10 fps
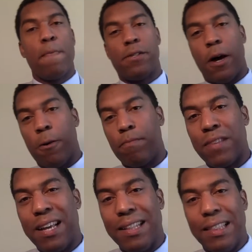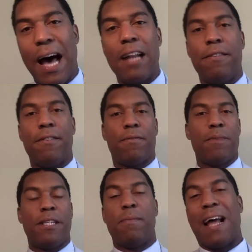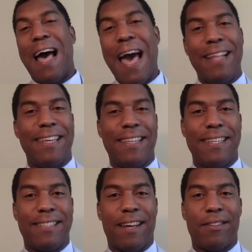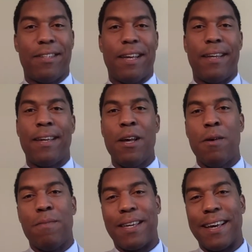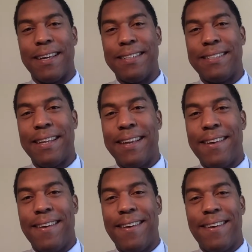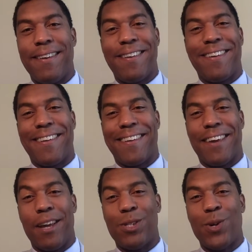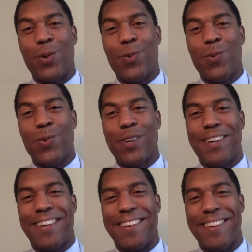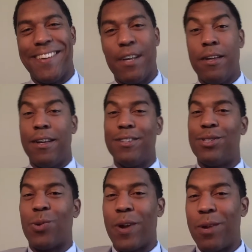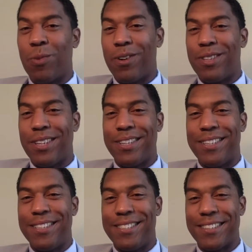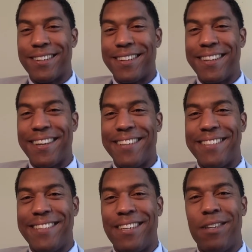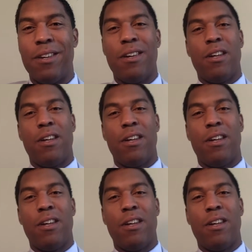So a lot of information, but I had to get this out today because Cage, who is Durran worth the sugar, honey, iced tea?